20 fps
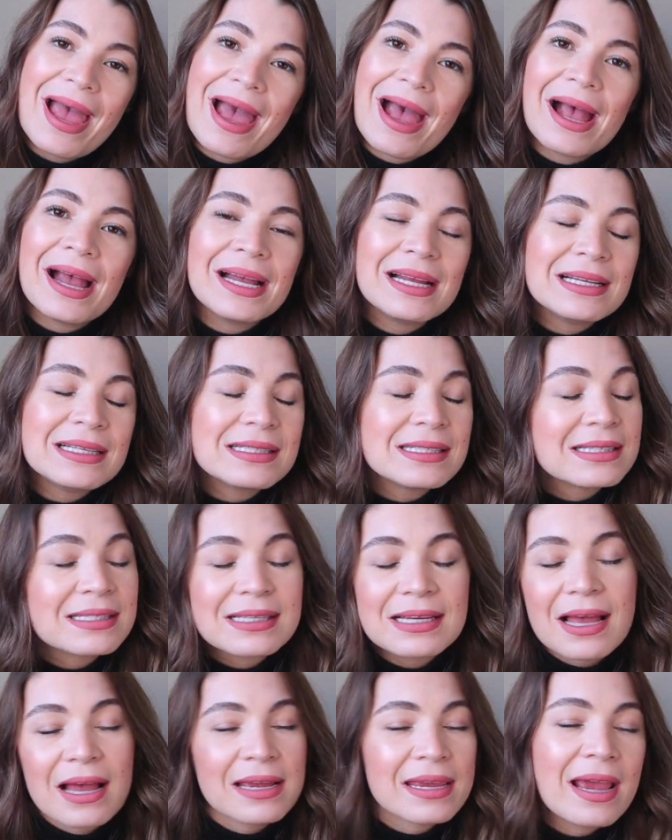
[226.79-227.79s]
and
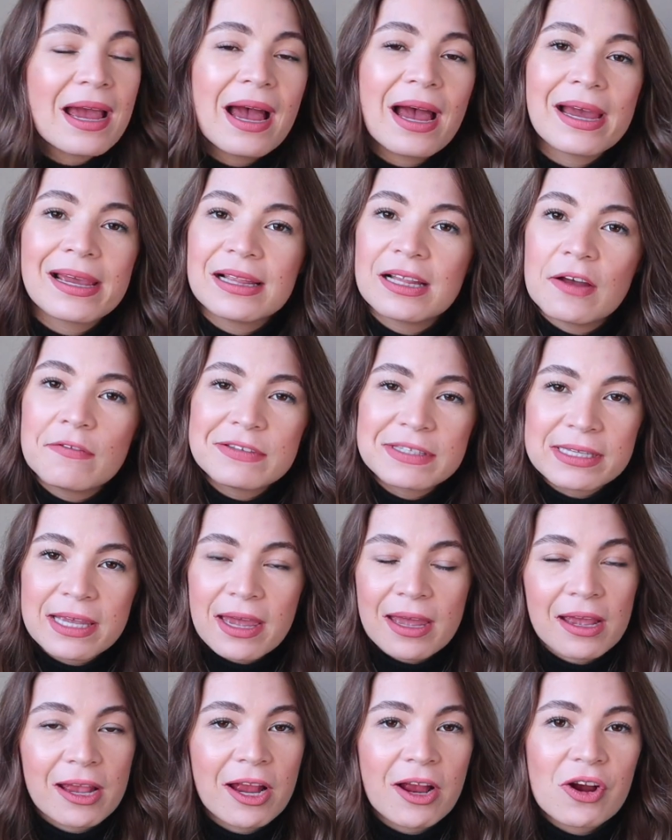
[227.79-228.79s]
yeah, I love
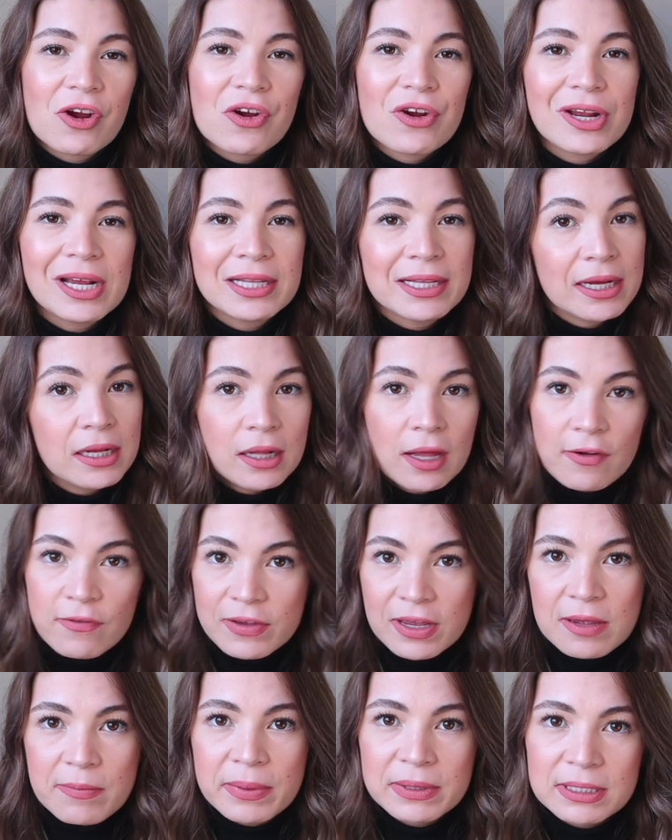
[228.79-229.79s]
skincare and I love
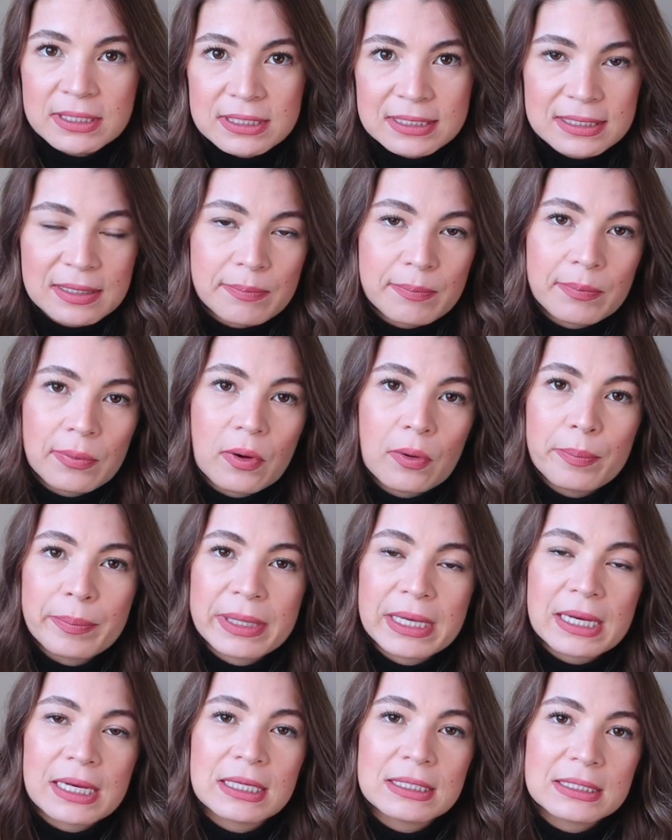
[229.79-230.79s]
keeping it simple
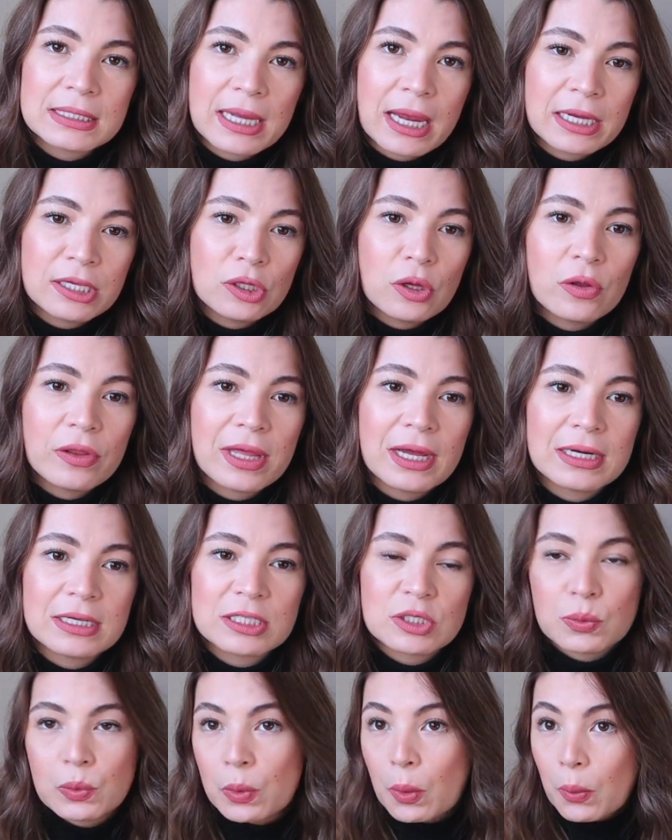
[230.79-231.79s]
because I know that
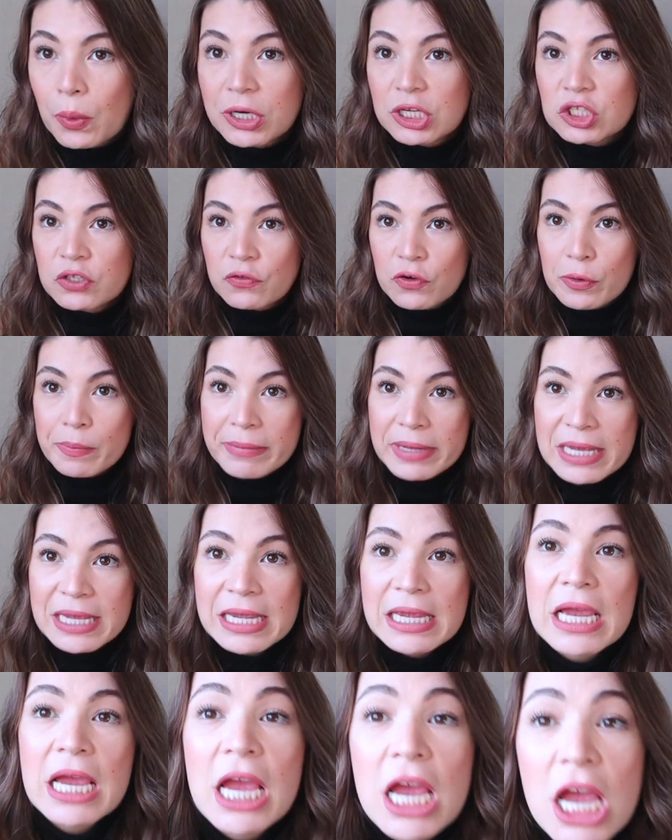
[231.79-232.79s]
is what works for me.